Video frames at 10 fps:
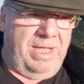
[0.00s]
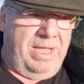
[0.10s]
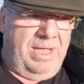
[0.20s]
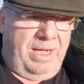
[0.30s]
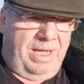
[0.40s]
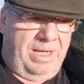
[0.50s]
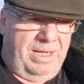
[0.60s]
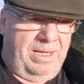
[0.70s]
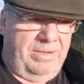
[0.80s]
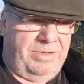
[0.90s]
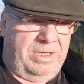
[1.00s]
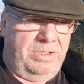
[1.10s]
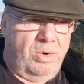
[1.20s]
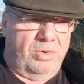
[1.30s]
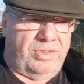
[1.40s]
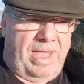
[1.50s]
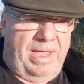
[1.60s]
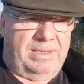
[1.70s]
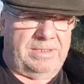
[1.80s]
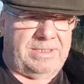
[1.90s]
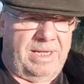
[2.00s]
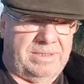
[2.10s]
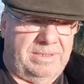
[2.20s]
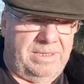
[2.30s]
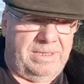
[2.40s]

the north and southern